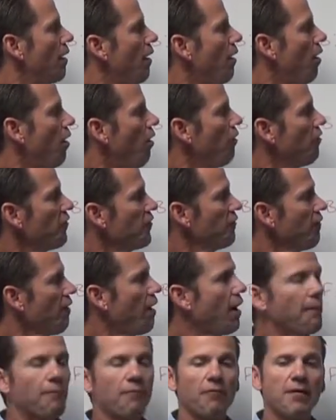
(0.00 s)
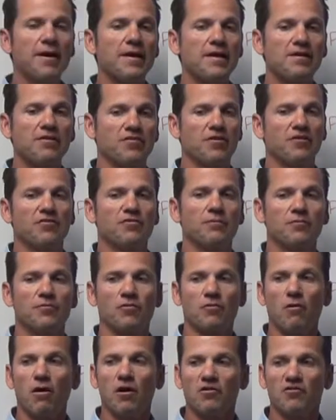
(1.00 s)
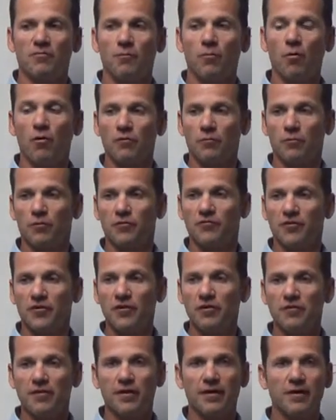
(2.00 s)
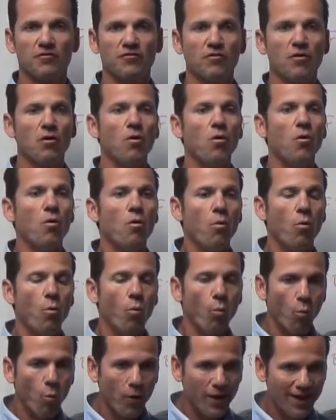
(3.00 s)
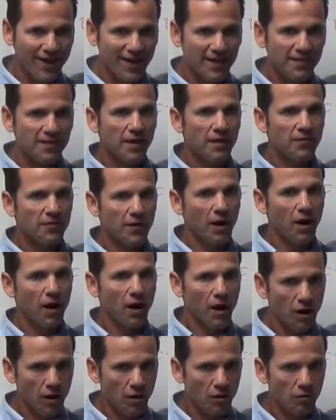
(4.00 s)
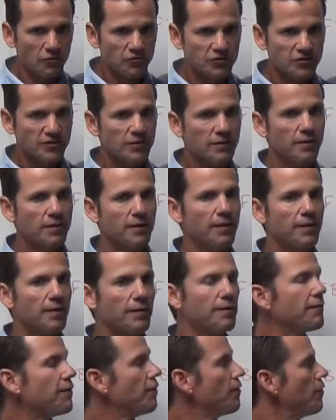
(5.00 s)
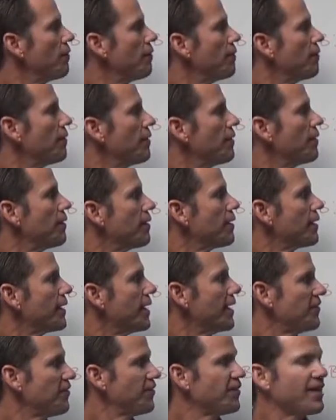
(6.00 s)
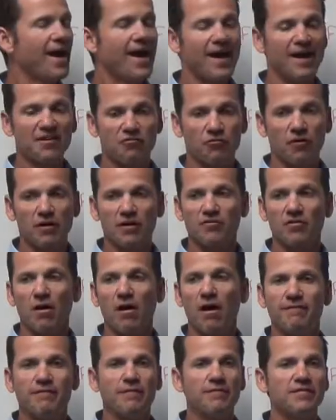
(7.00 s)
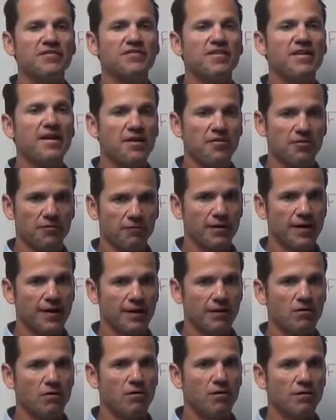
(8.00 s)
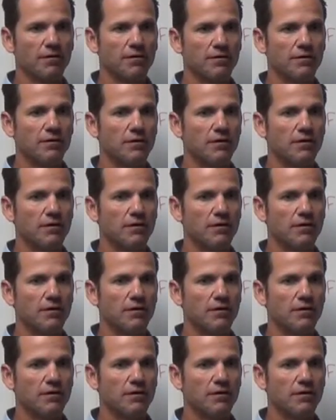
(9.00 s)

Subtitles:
All your operating systems across the board will do this when the host gets the address off of its Ethernet card.